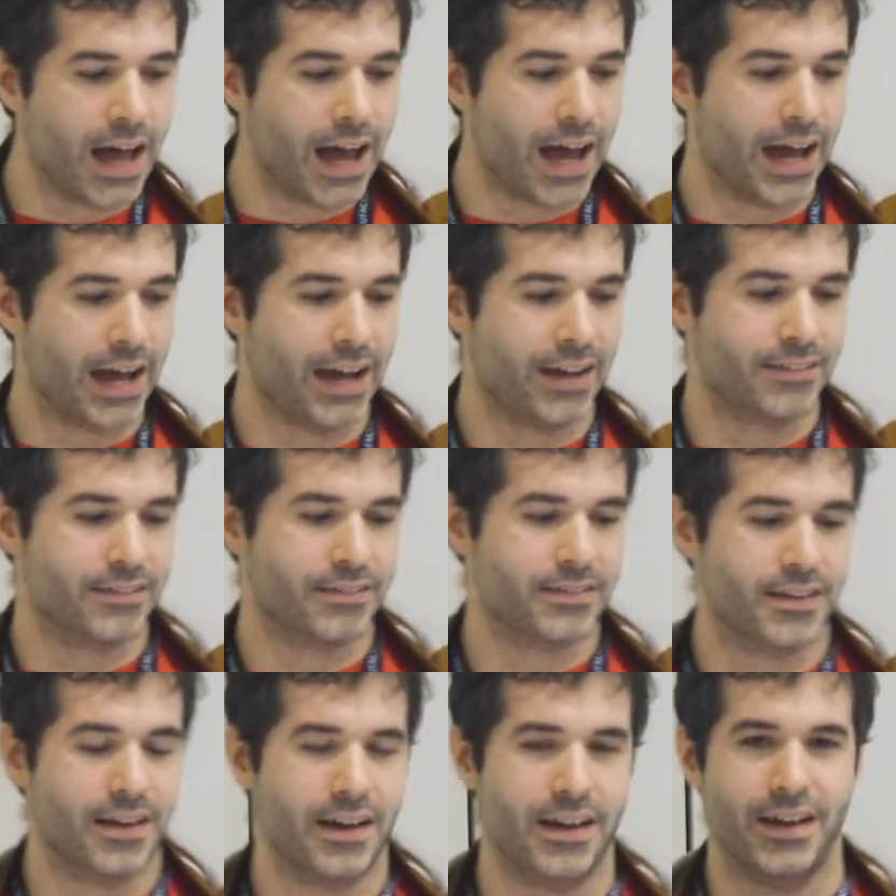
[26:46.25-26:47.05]
and
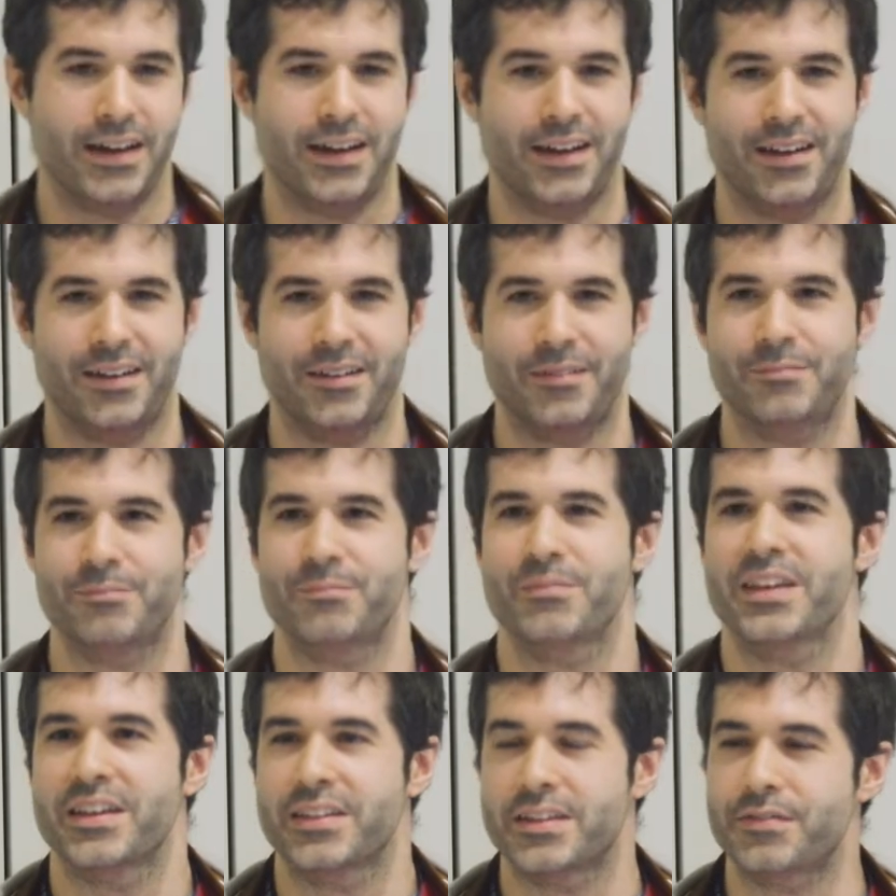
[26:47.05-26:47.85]

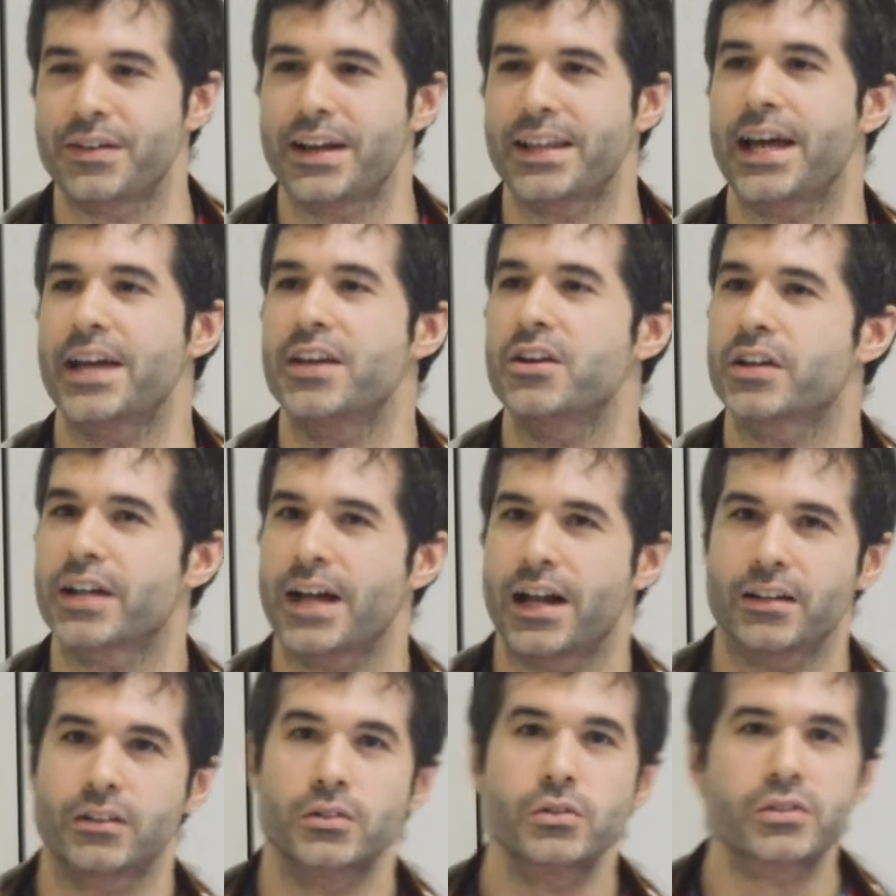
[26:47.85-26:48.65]
the fact that you
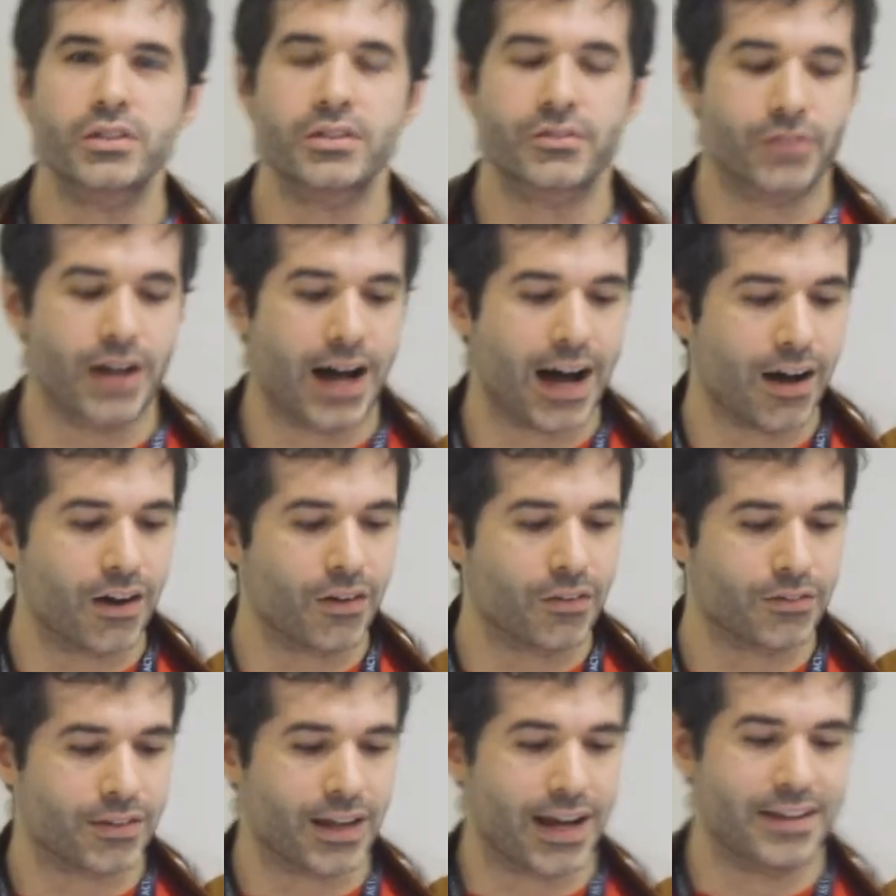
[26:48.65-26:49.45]
can look
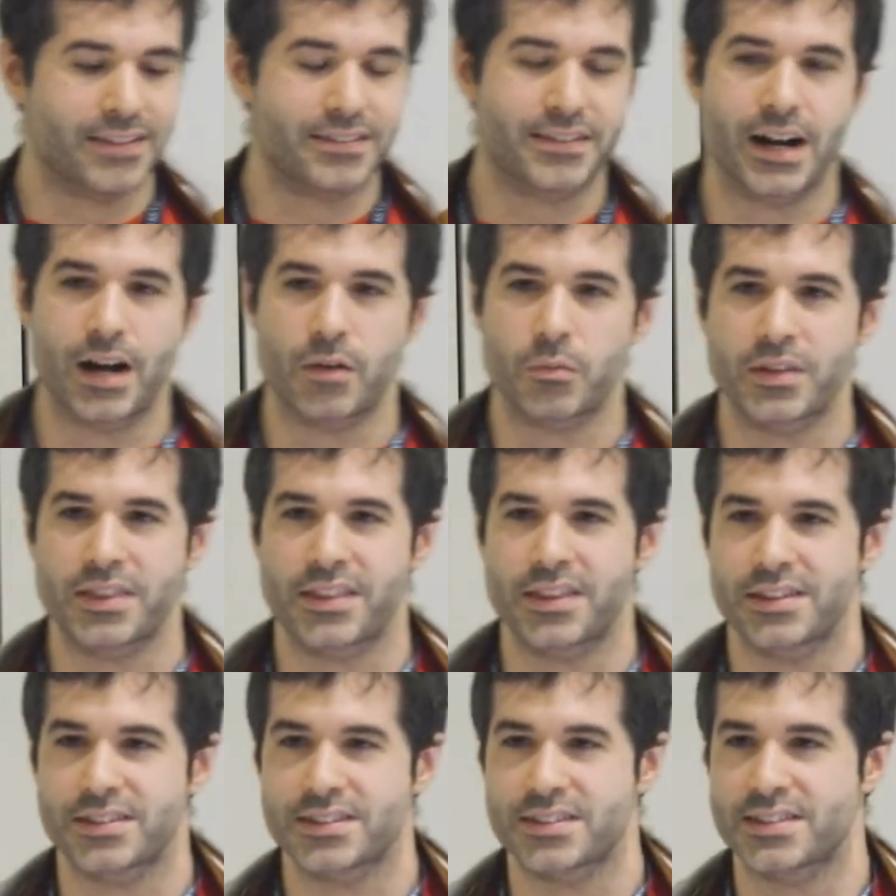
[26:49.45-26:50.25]
around and interact with
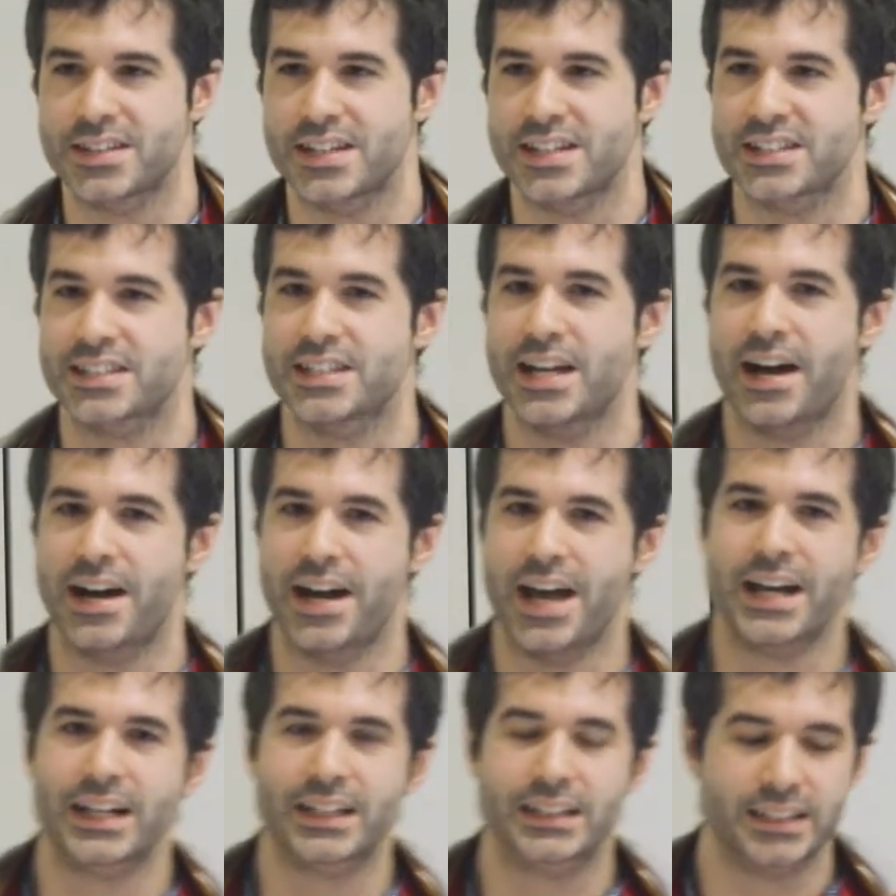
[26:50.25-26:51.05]
these things
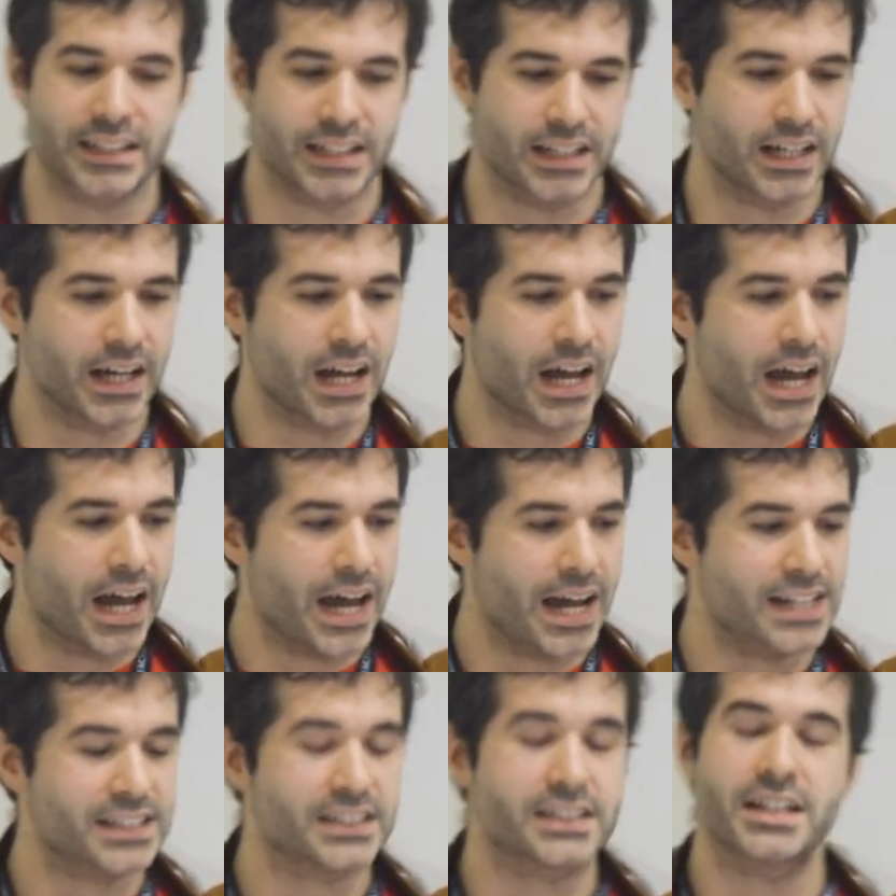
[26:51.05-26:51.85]
directly
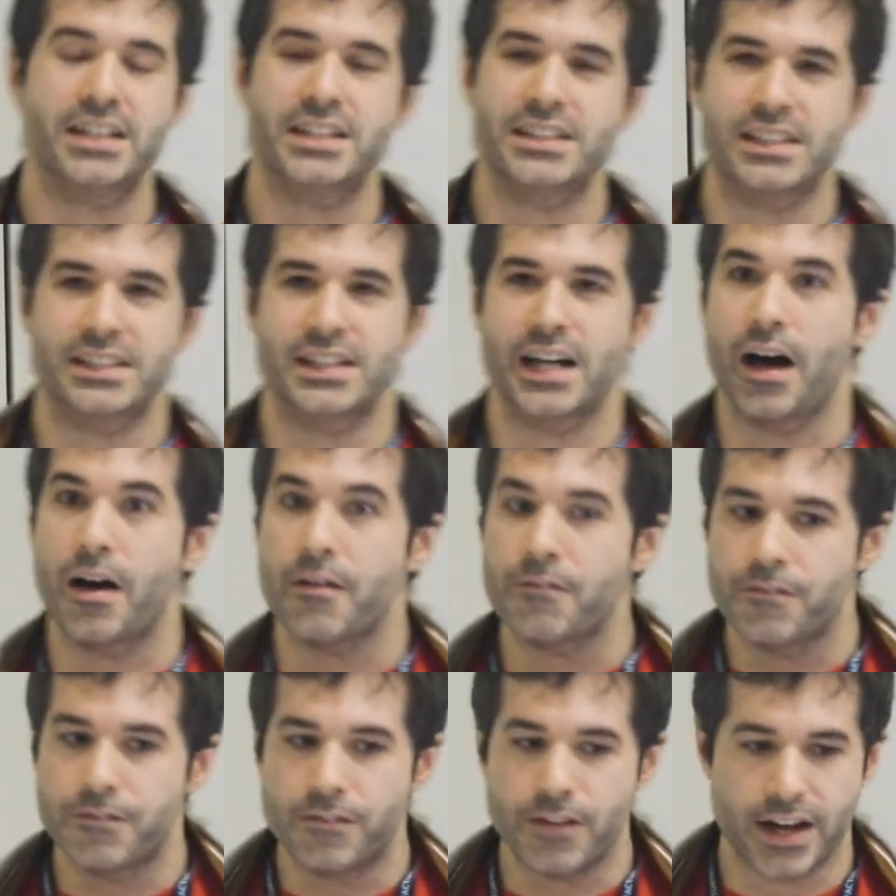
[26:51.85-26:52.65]
is indeed a
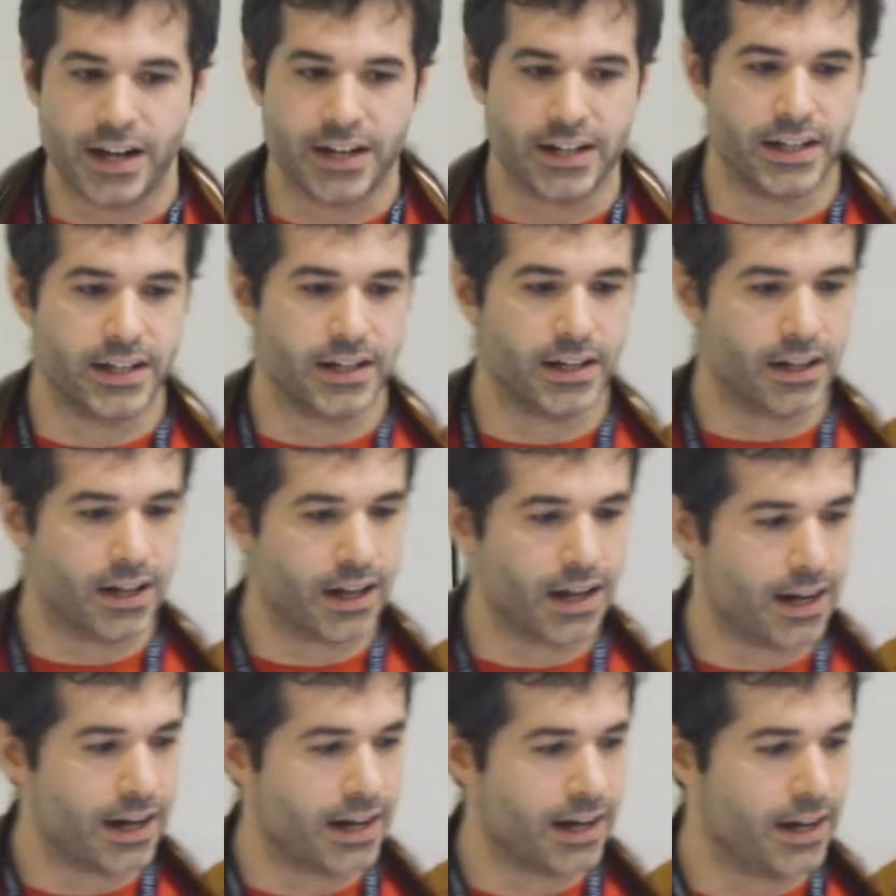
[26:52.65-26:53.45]
very
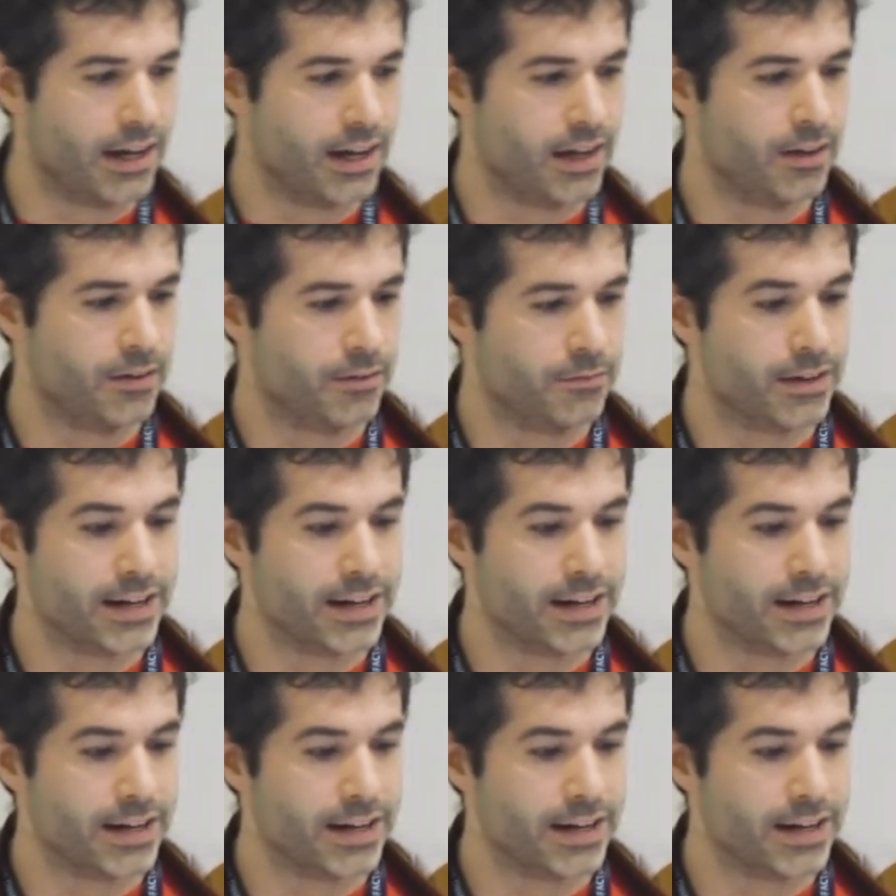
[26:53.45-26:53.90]
a